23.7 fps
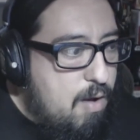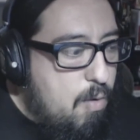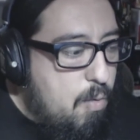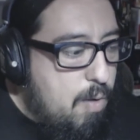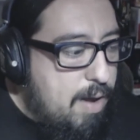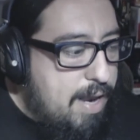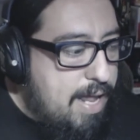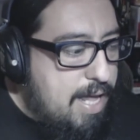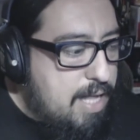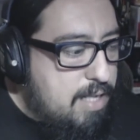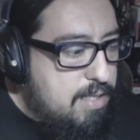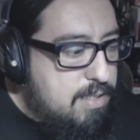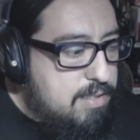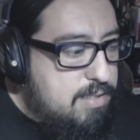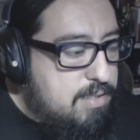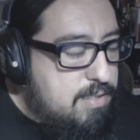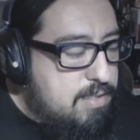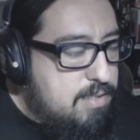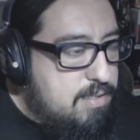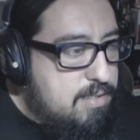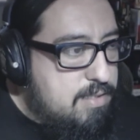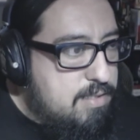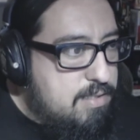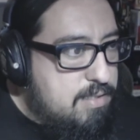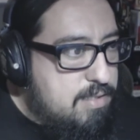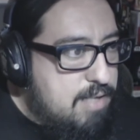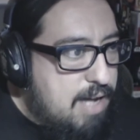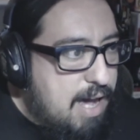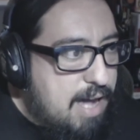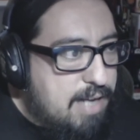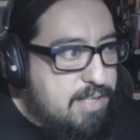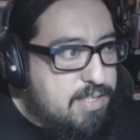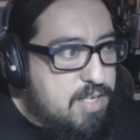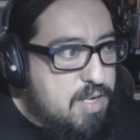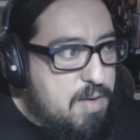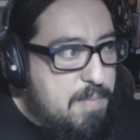What else?
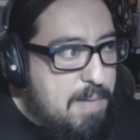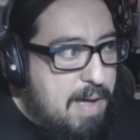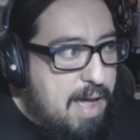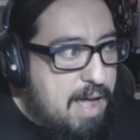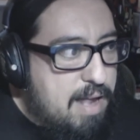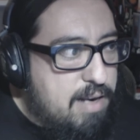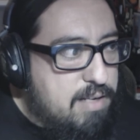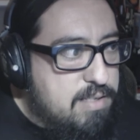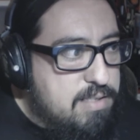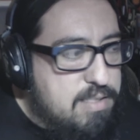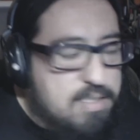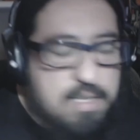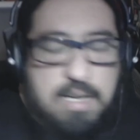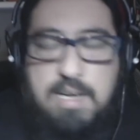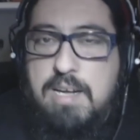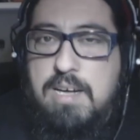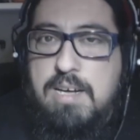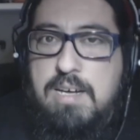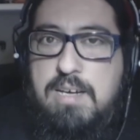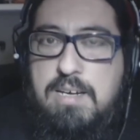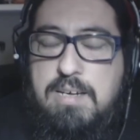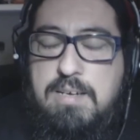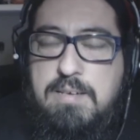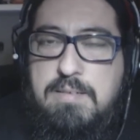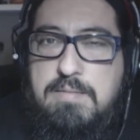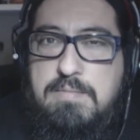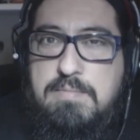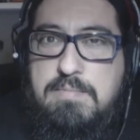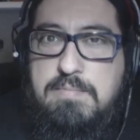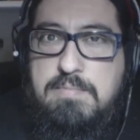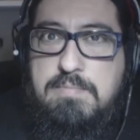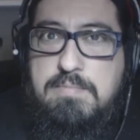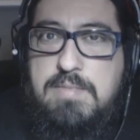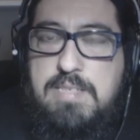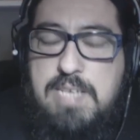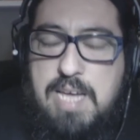I don't know, man.
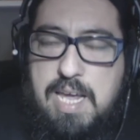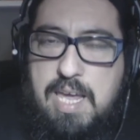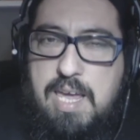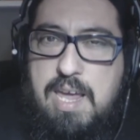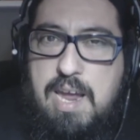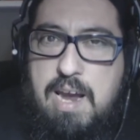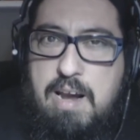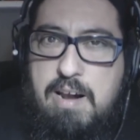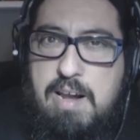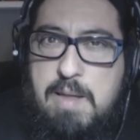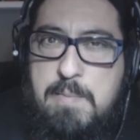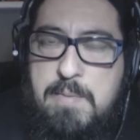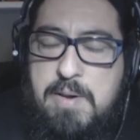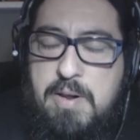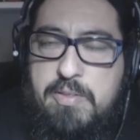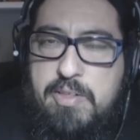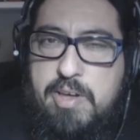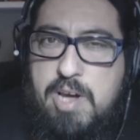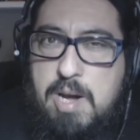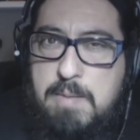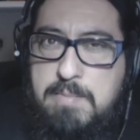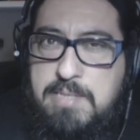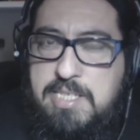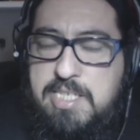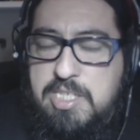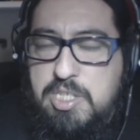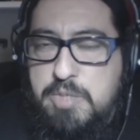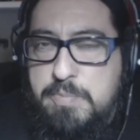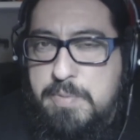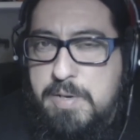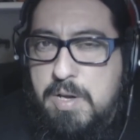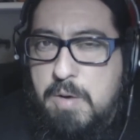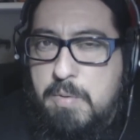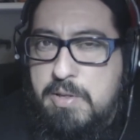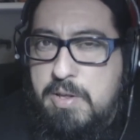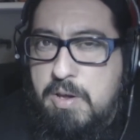Take care. Let me know in the comment
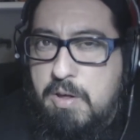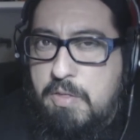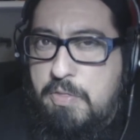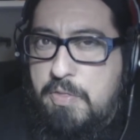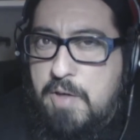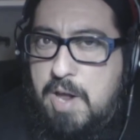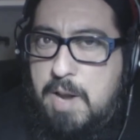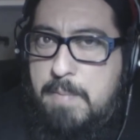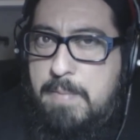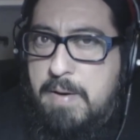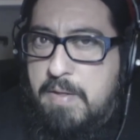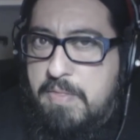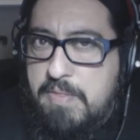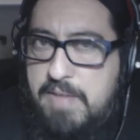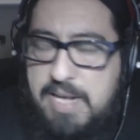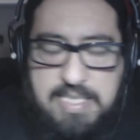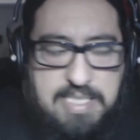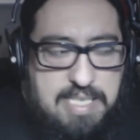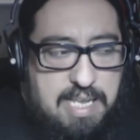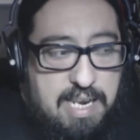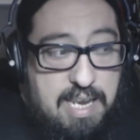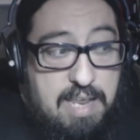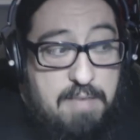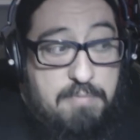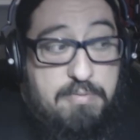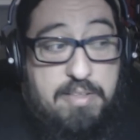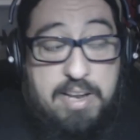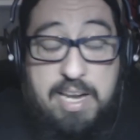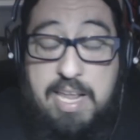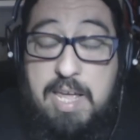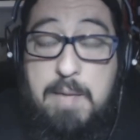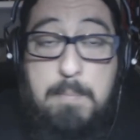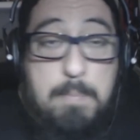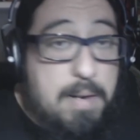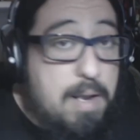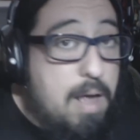section below what y'all thought about this. I'll leave the
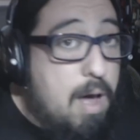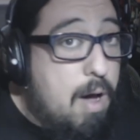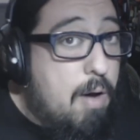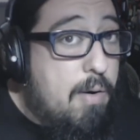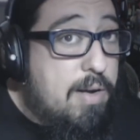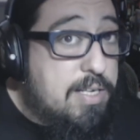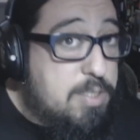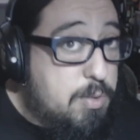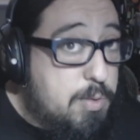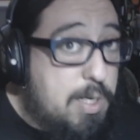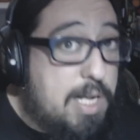link below as